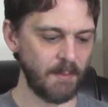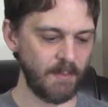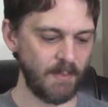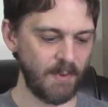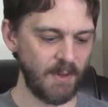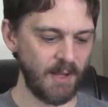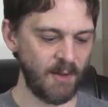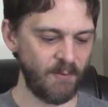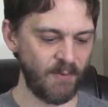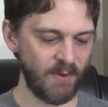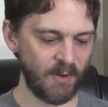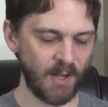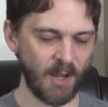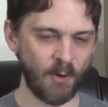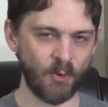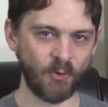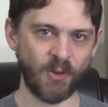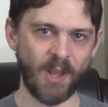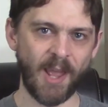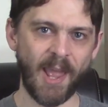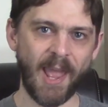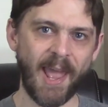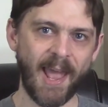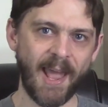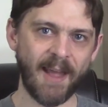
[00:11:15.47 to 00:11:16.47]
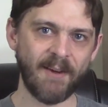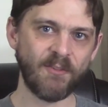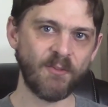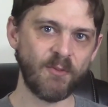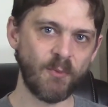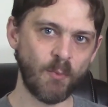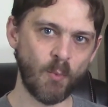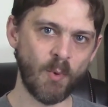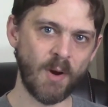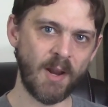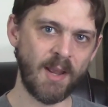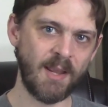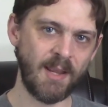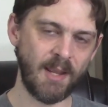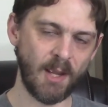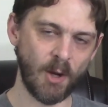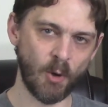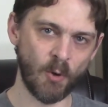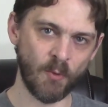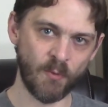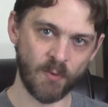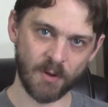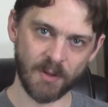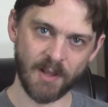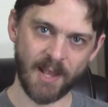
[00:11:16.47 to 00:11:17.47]
if it goes halfway
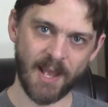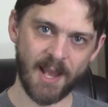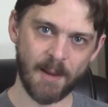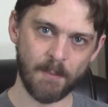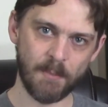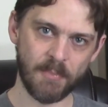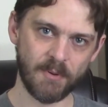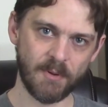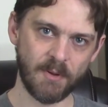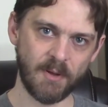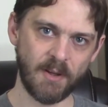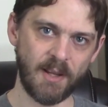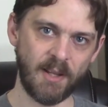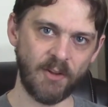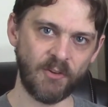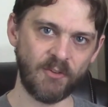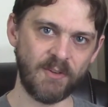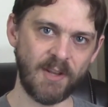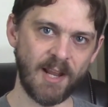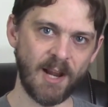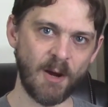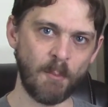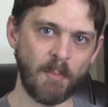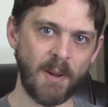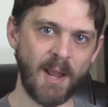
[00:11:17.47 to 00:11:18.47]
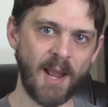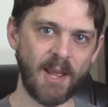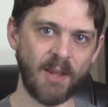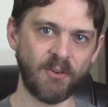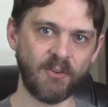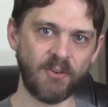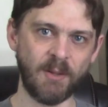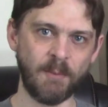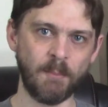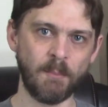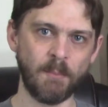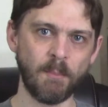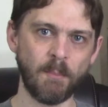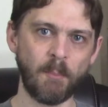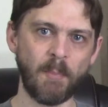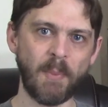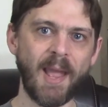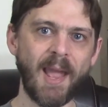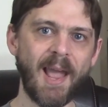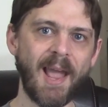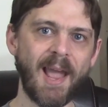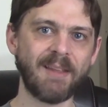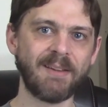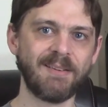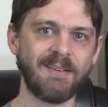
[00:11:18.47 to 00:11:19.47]
overlap, it's now passing
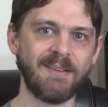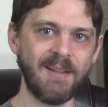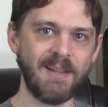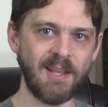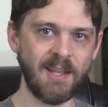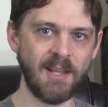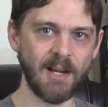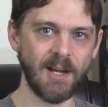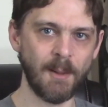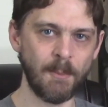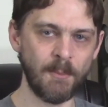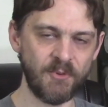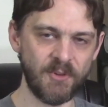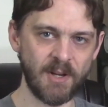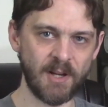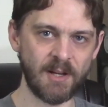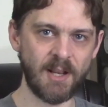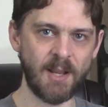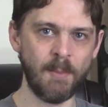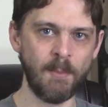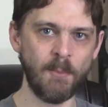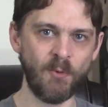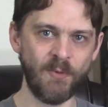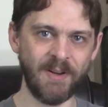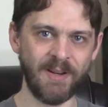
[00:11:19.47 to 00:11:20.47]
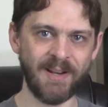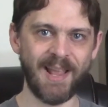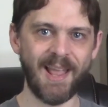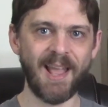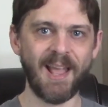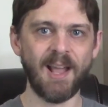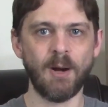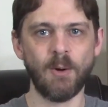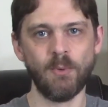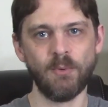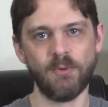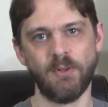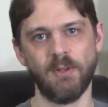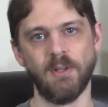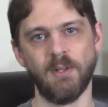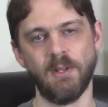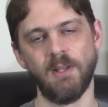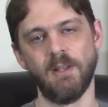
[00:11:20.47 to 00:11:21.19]
past the object and moving out.